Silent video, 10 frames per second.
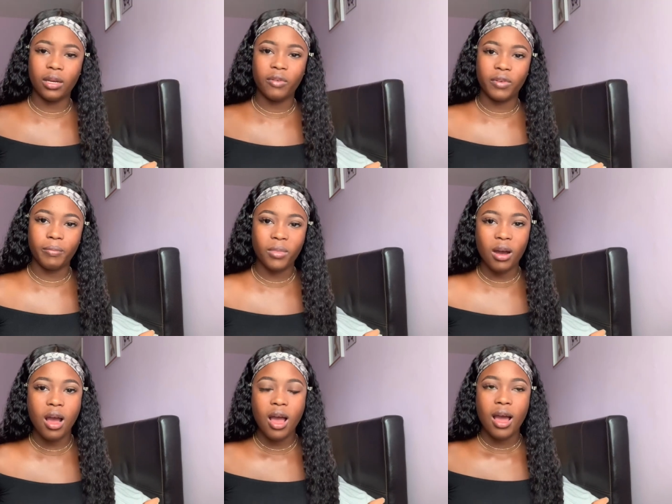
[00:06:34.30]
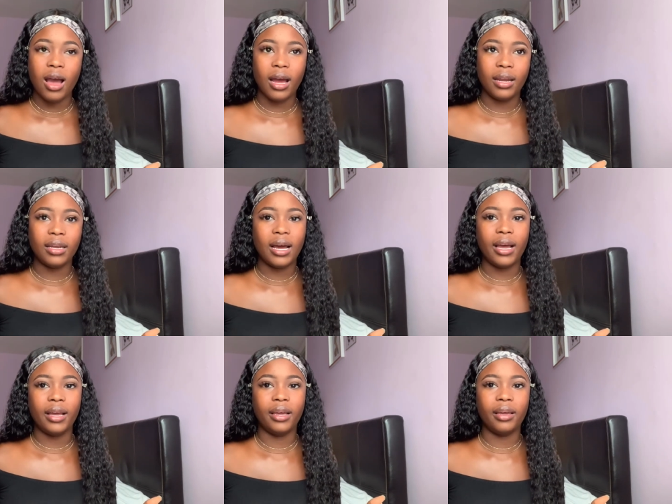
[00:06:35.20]
November, and
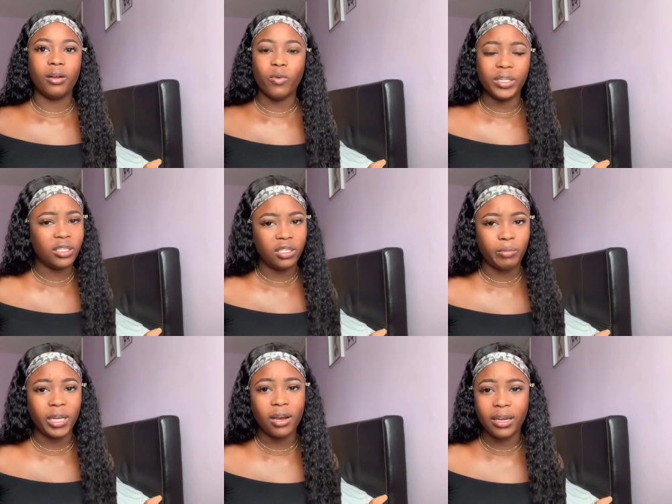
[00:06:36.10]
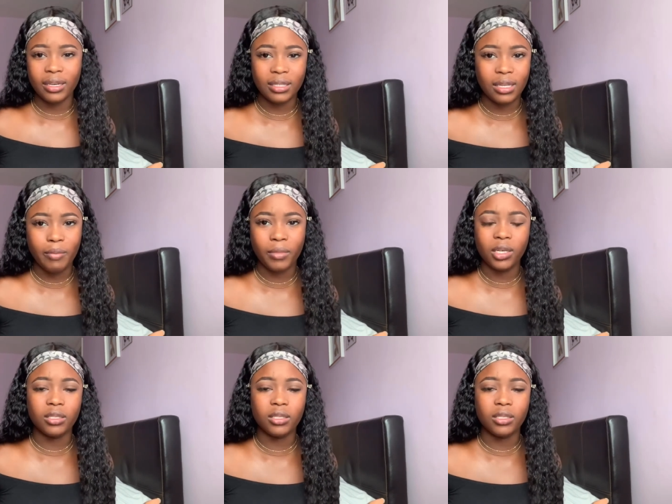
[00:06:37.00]
I went to Jamaica in December.